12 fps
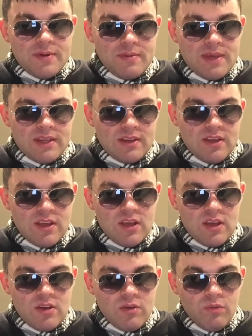I mean,
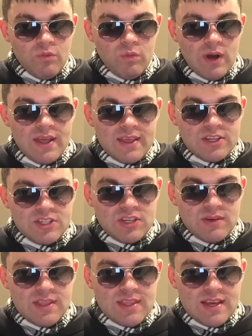why are they
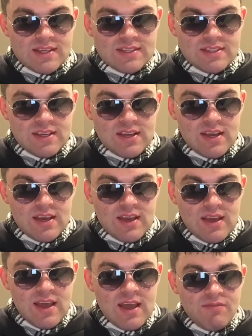doing this?
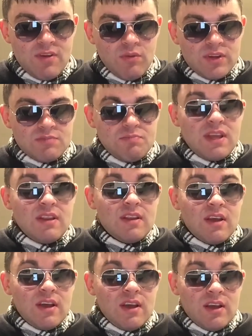Everyone's
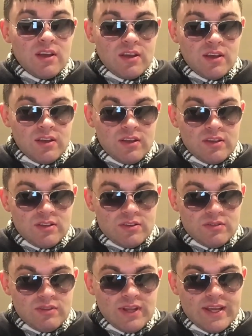been
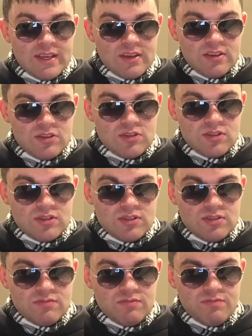like
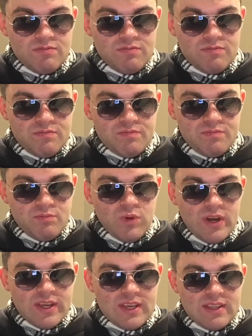
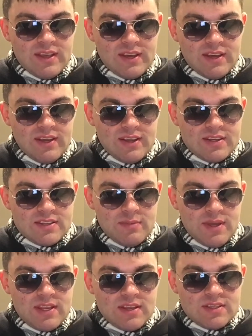working their hardest. I
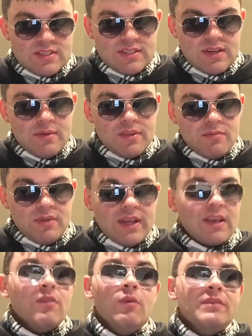mean, some of them
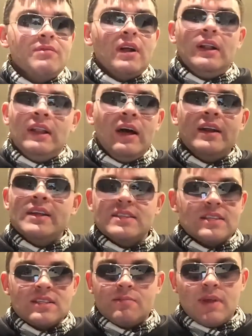like with learning
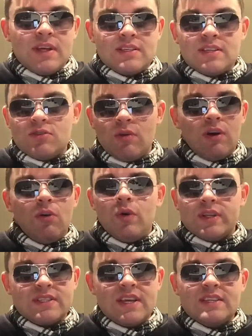disabilities who are
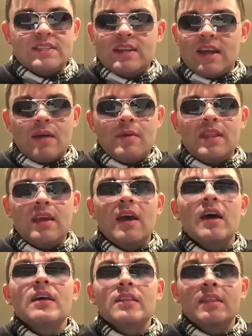autistic, I mean,
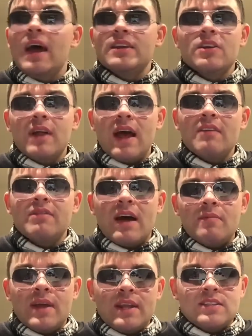they don't have
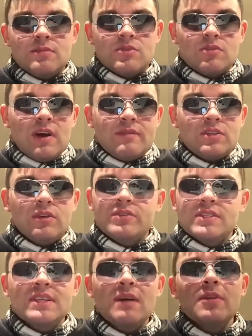that many subscribers. Or
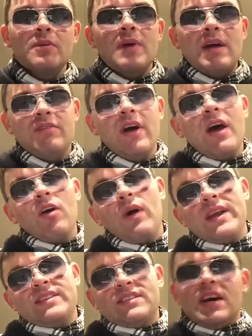some of them have
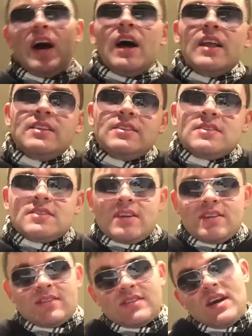quite tons
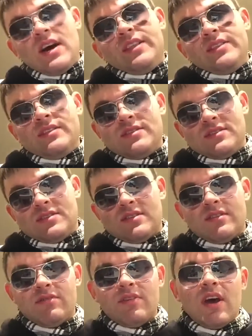and tons
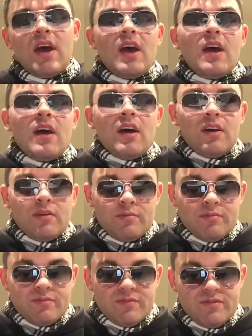of
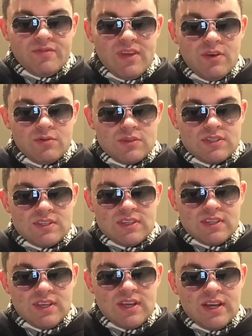those
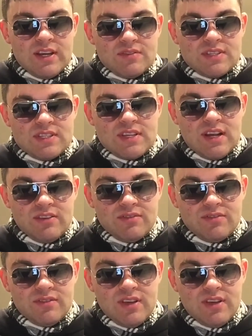kind of stuff.